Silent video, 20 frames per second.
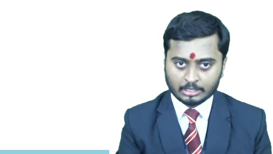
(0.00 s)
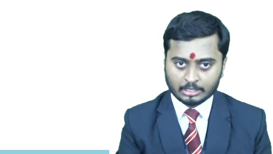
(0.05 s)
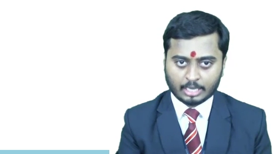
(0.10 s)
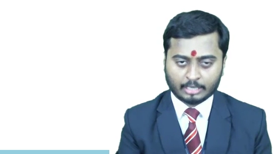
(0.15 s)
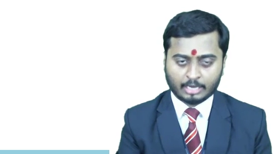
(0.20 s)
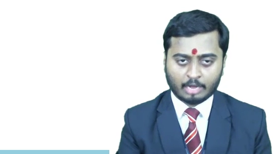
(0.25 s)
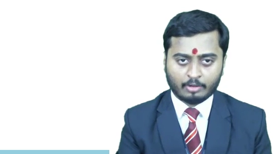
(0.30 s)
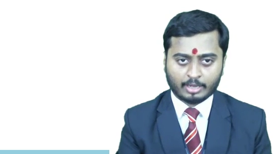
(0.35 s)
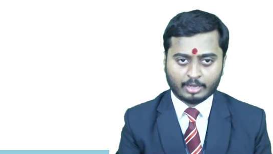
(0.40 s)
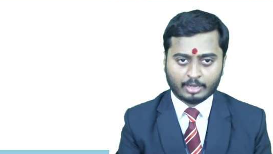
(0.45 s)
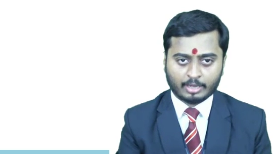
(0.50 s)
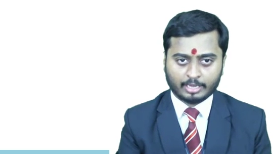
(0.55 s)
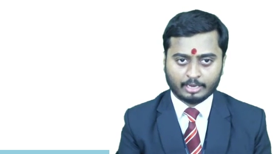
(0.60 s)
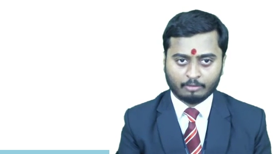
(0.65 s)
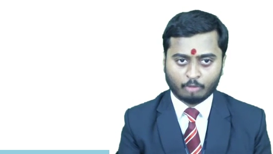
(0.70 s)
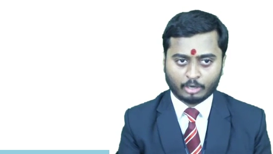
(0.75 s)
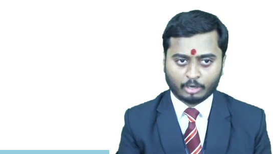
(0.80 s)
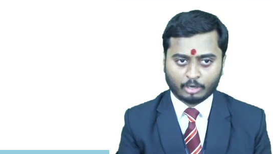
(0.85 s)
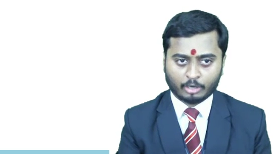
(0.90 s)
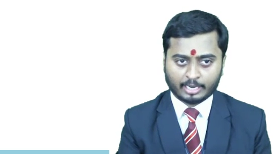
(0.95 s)
And now
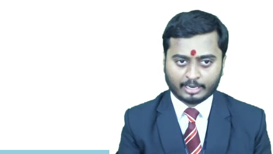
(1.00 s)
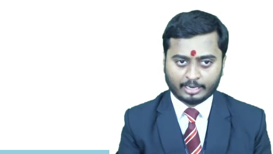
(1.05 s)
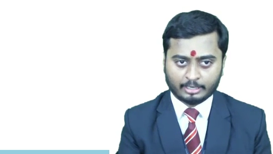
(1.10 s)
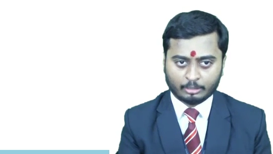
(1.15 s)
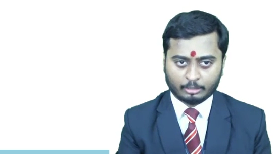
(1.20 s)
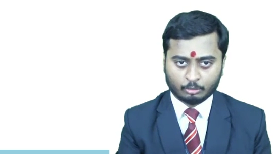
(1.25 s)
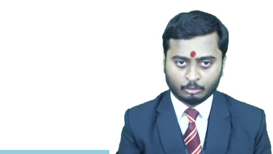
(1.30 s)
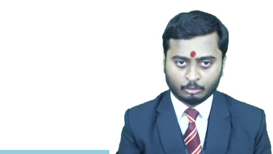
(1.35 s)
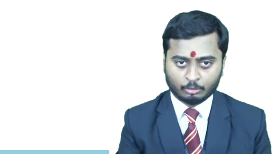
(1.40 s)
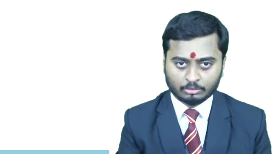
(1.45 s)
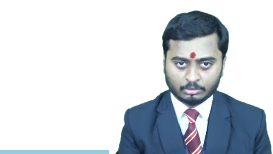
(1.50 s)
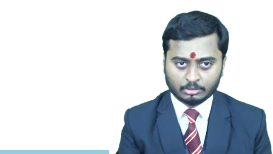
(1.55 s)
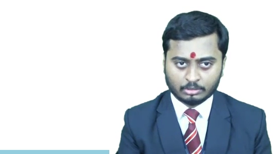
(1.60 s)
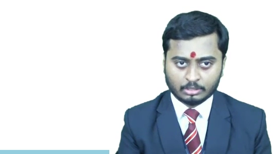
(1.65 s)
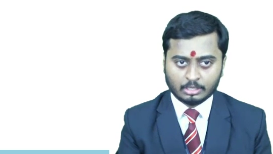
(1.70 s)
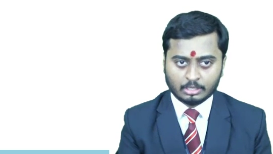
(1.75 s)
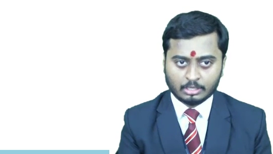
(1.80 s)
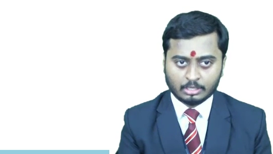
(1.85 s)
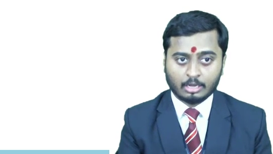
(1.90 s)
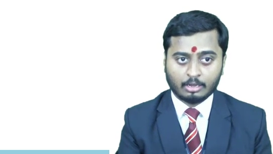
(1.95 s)
again what I can do,
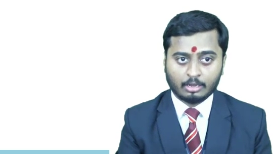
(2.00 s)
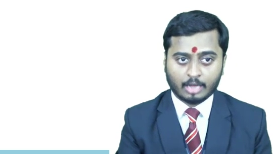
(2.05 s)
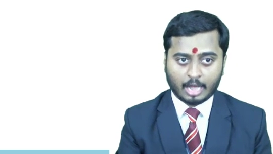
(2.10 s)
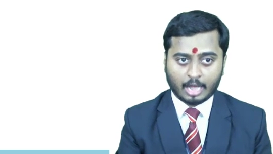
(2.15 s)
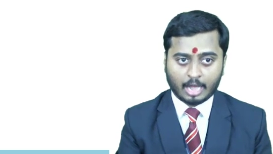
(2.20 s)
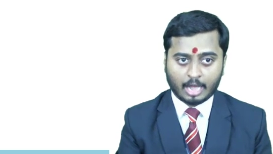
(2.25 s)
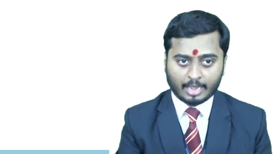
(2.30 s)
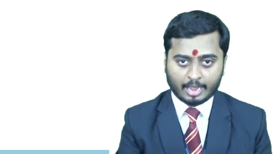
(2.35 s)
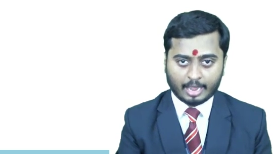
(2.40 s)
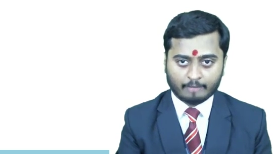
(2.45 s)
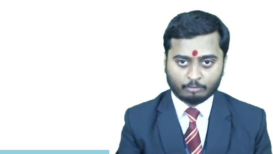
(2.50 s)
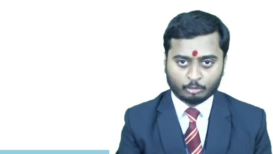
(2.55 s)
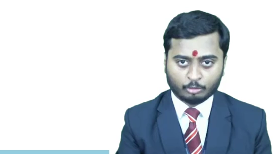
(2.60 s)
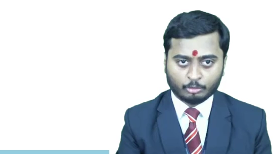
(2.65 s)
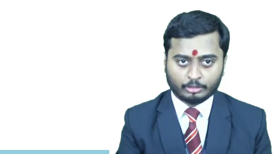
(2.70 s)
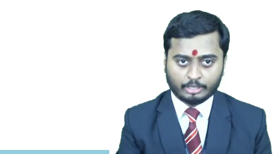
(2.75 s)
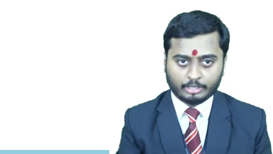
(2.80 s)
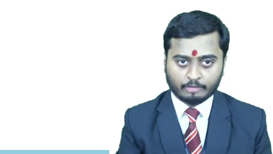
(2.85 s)
I have to